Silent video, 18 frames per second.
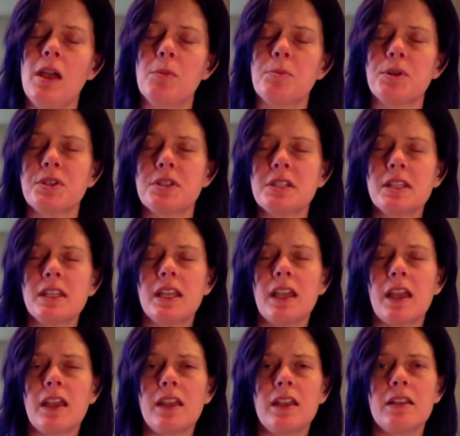
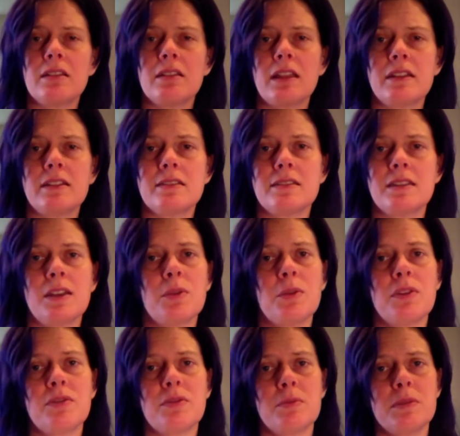Personally, I like to stay
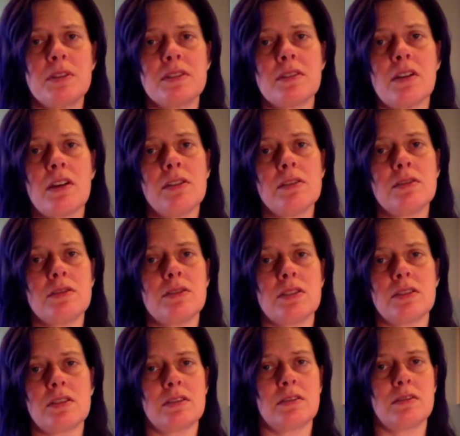away from the salt
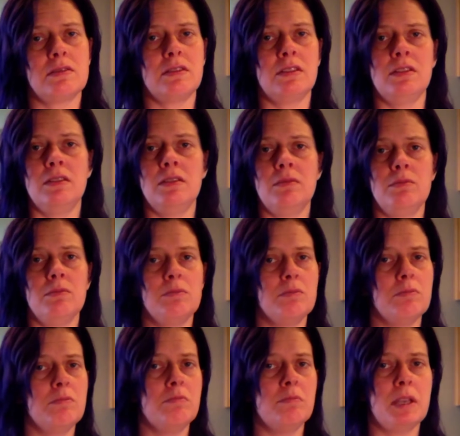just to
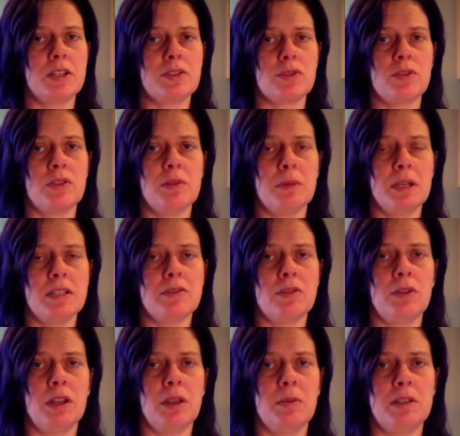make sure that my
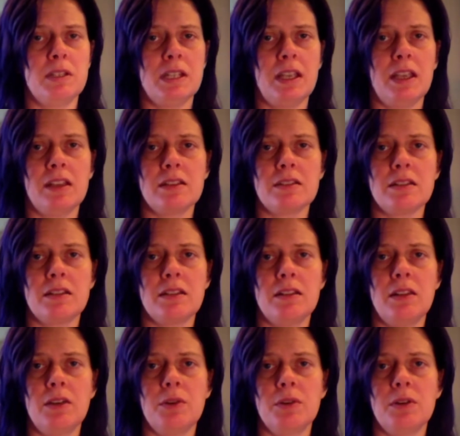sodium intake is a
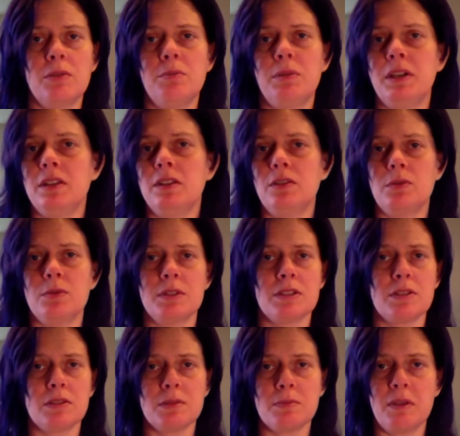little lower, but your
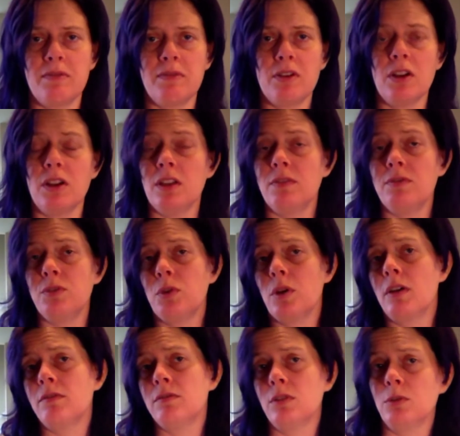results may vary. If you
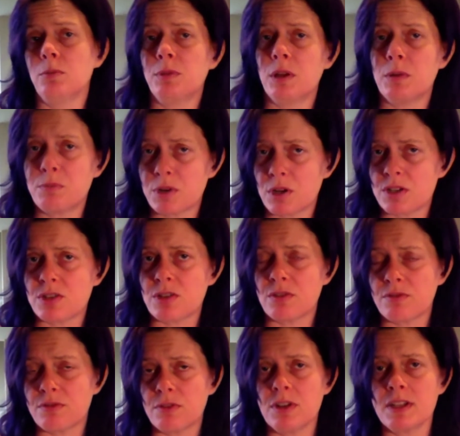have low blood
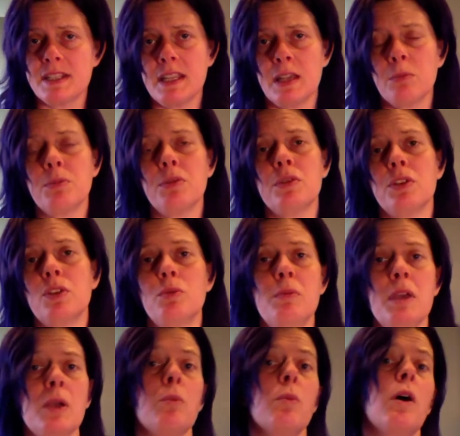pressure, for example, you
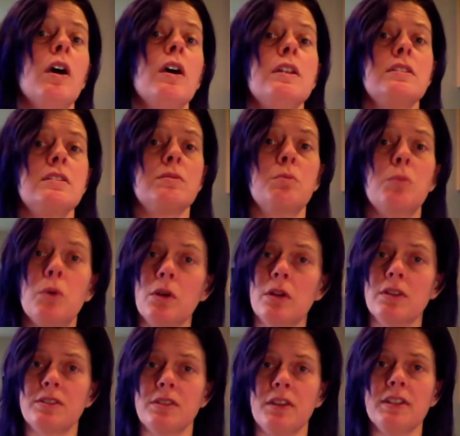may want
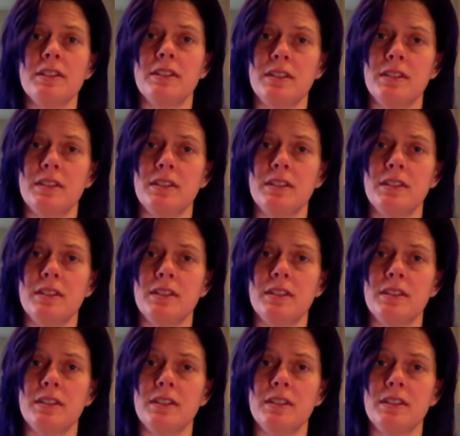more salt